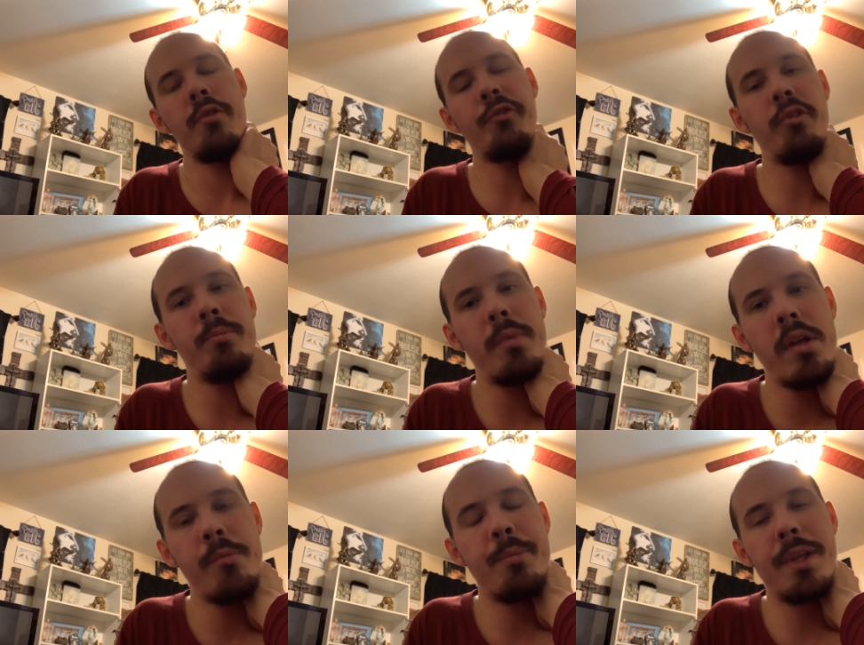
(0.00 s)
from
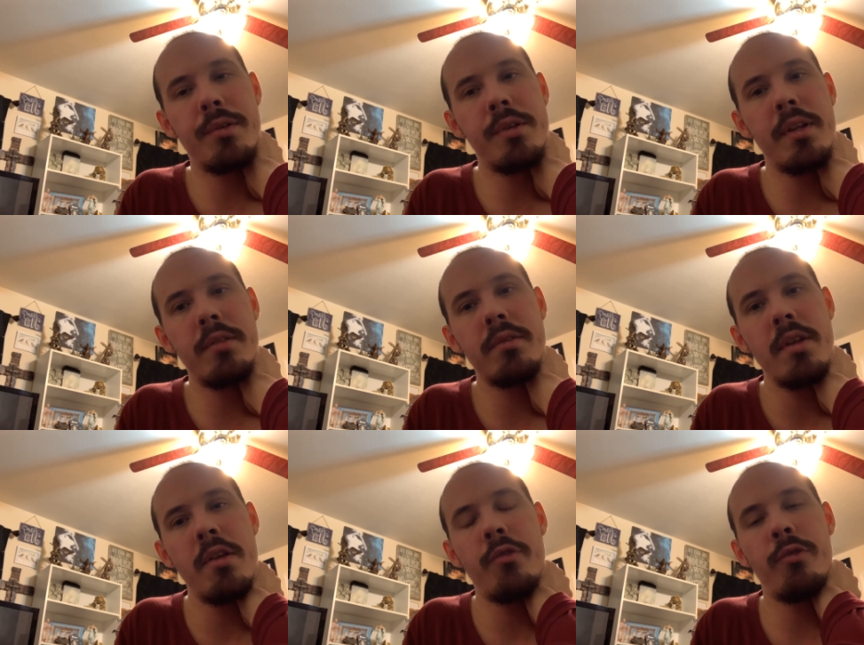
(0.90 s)
bitterness,
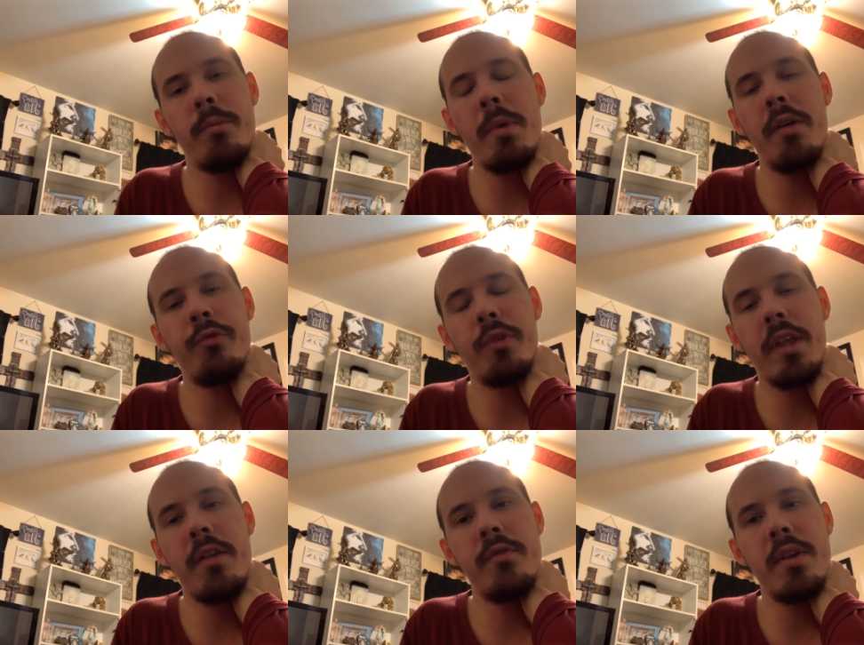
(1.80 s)
from
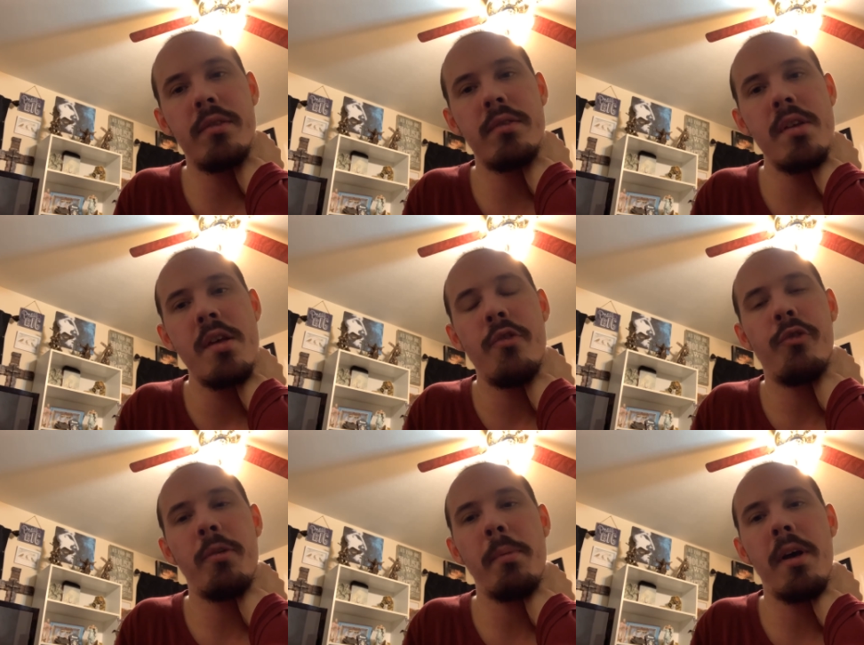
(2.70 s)
unforgiveness,
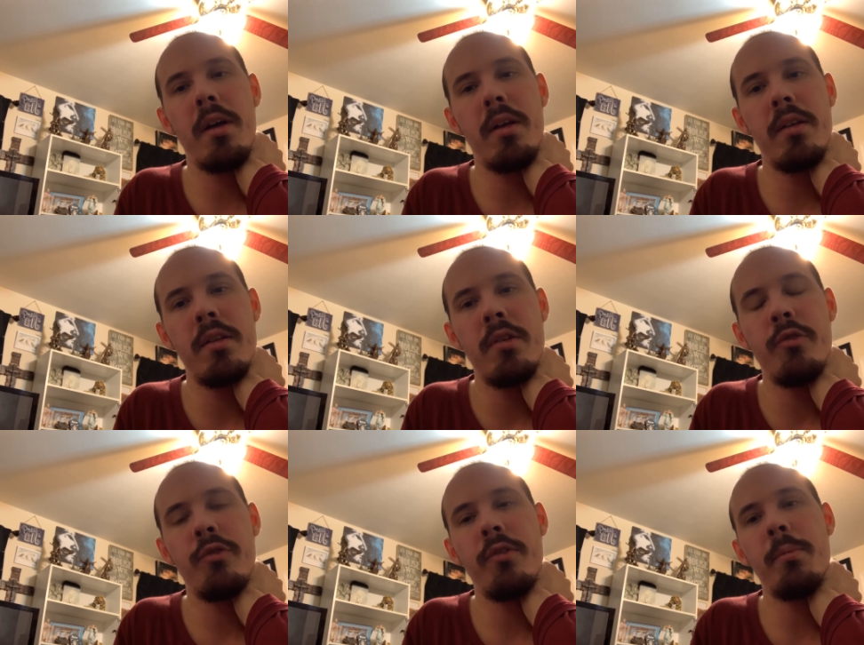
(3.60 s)
from uh,
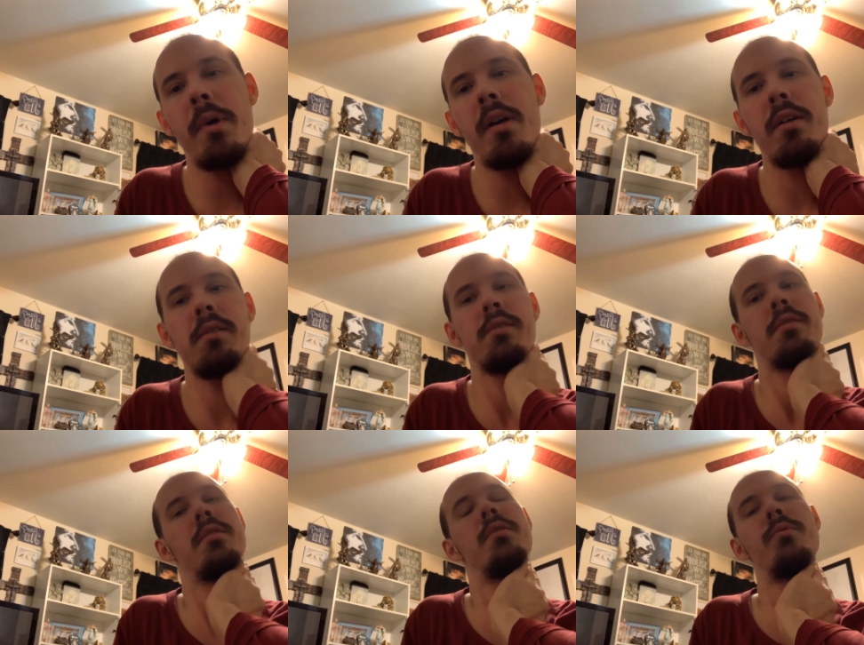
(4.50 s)
from uh,
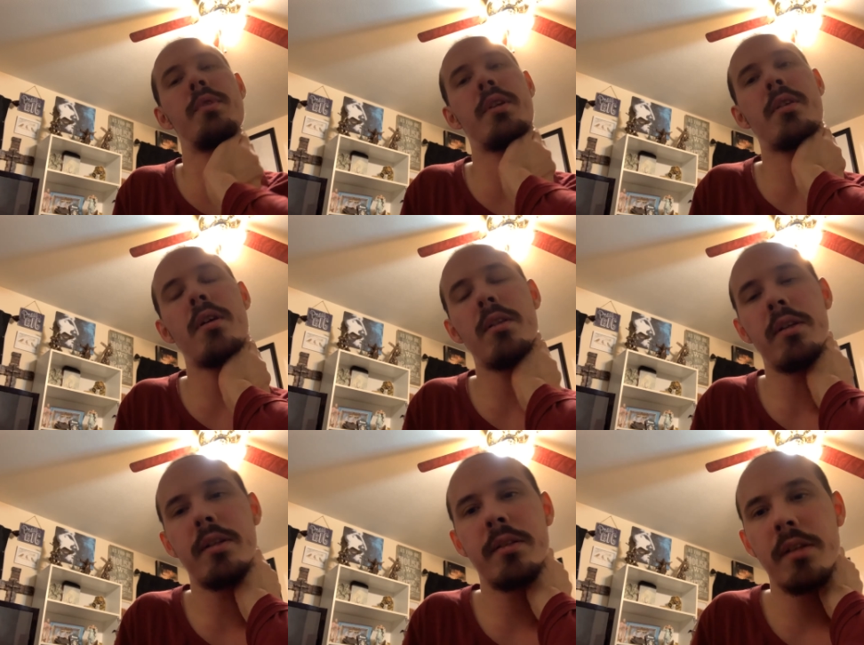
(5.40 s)
what do you
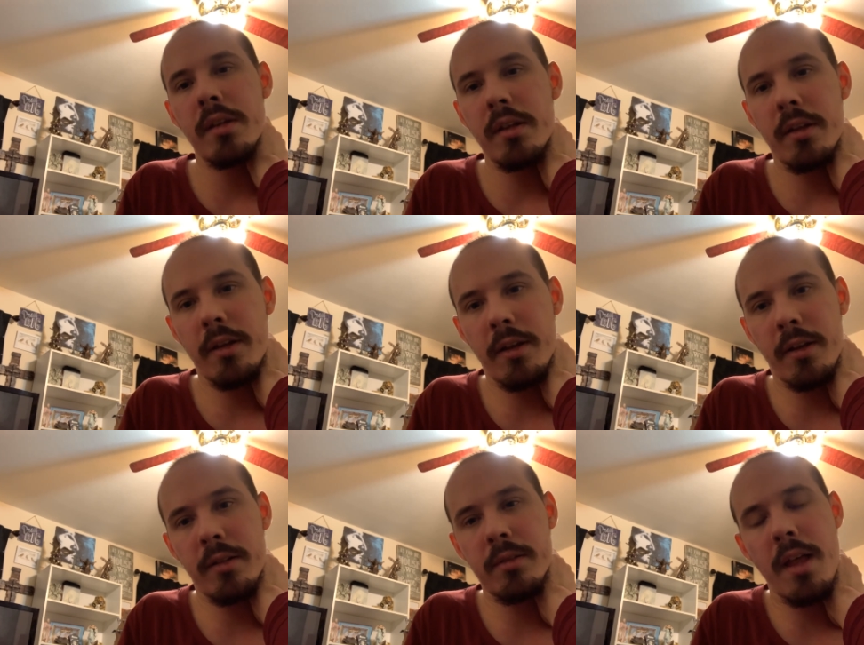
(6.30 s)
call it?
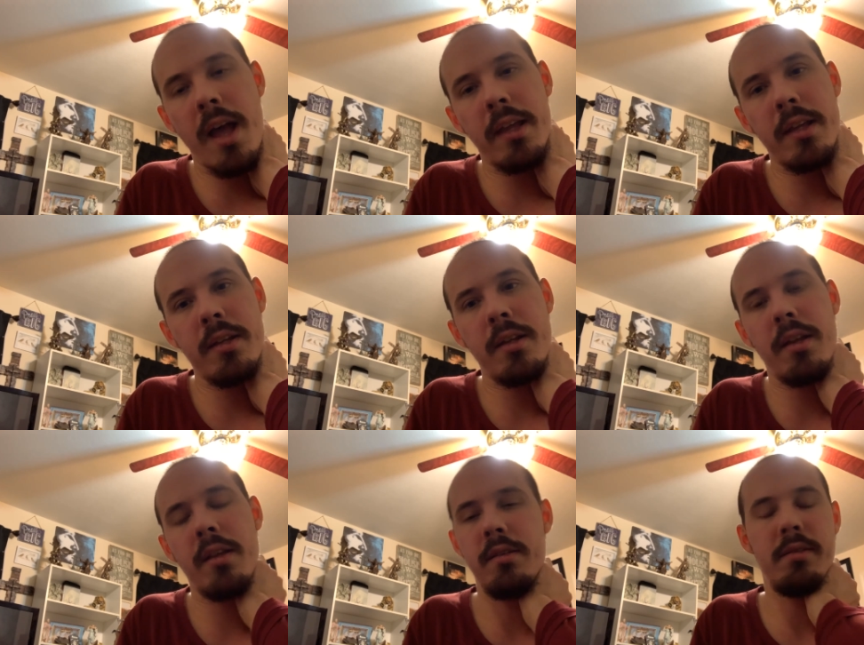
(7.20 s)
Uh, lying
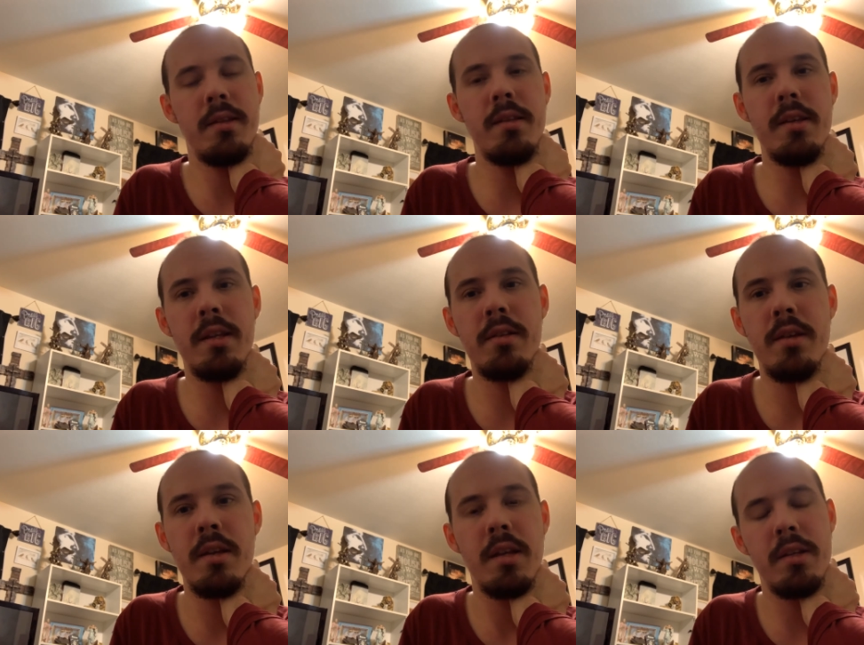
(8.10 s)
and stealing
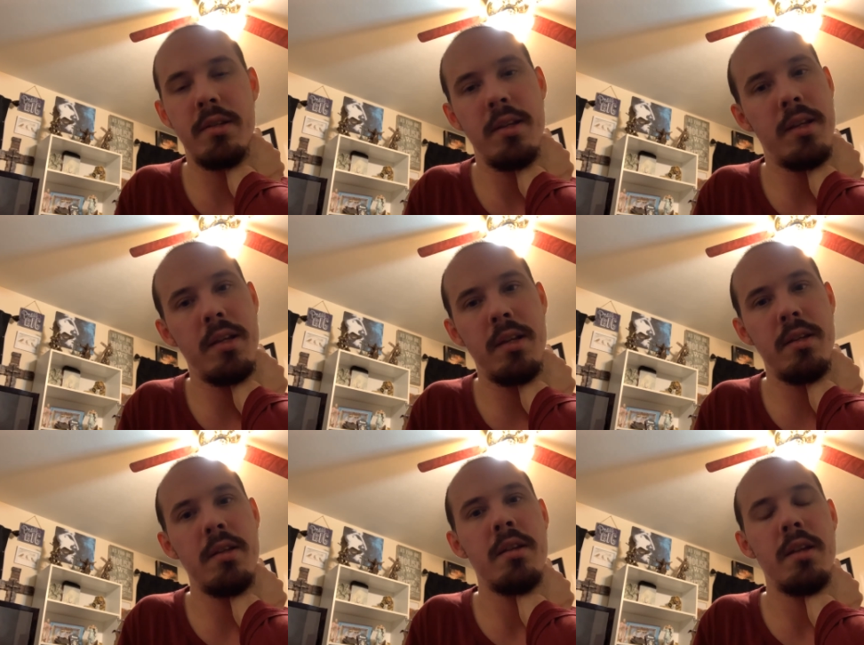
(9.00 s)
and
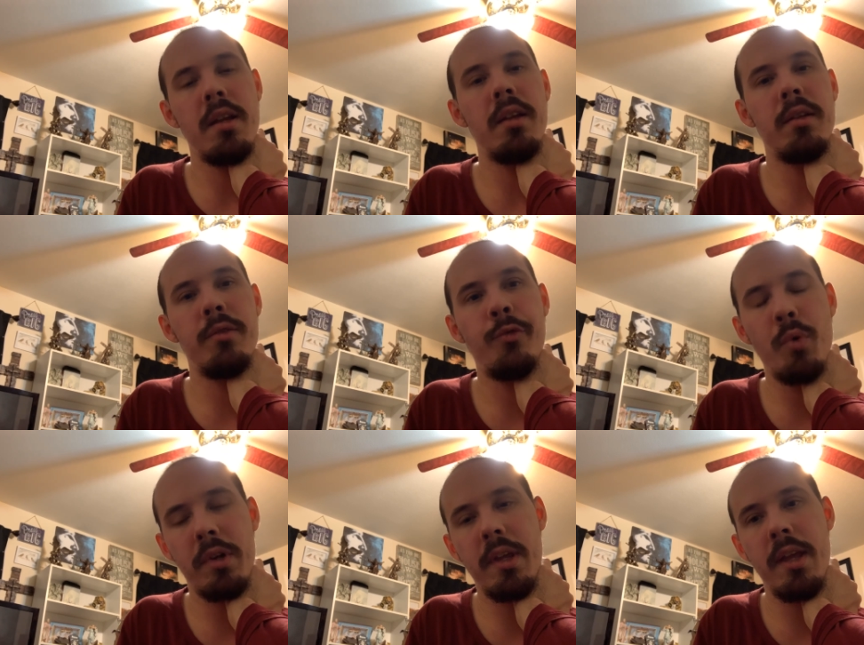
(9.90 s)
cheating and
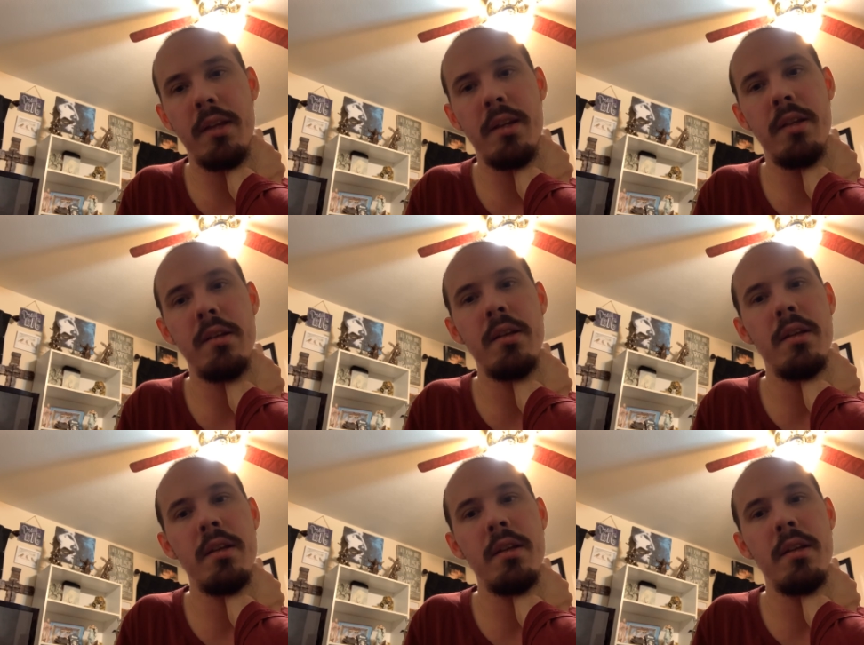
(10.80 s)
fornicating